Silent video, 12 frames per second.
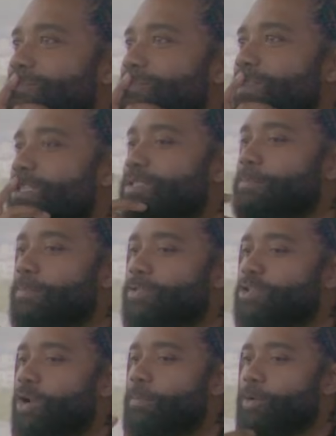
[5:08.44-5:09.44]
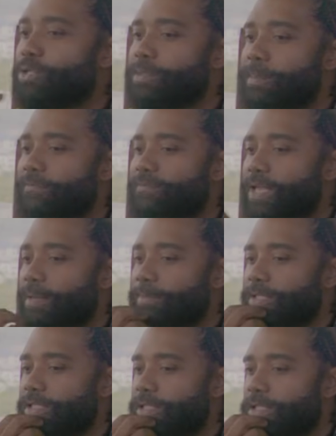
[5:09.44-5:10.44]
because most of my
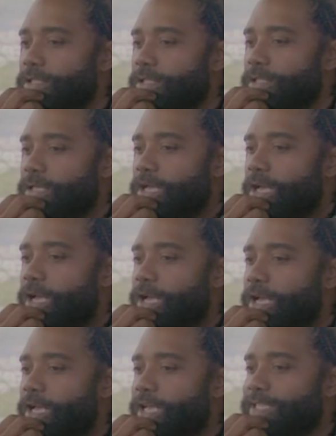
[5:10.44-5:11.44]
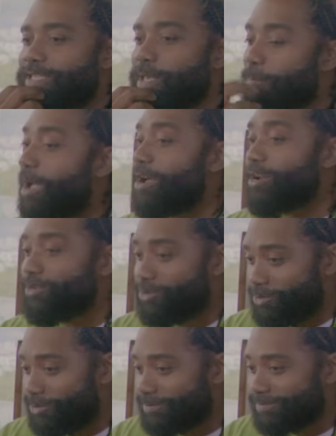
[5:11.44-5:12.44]
family, except my
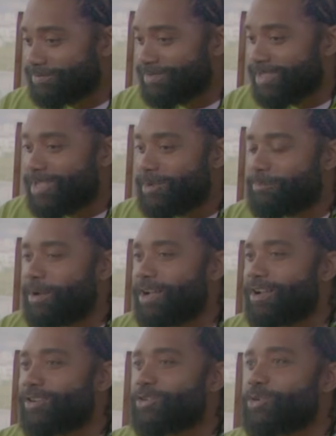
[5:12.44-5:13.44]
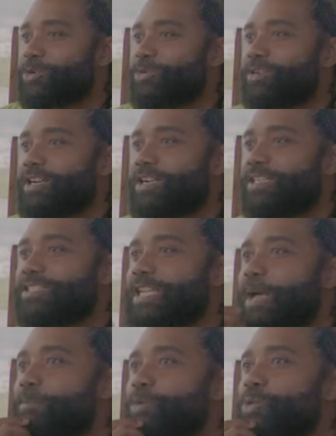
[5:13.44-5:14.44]
uncle
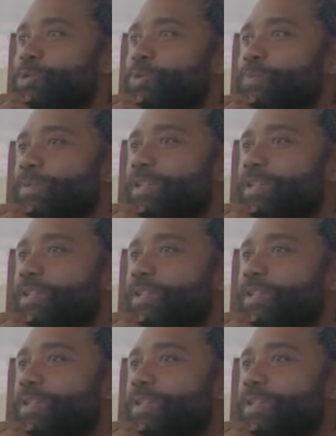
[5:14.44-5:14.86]
Jamu,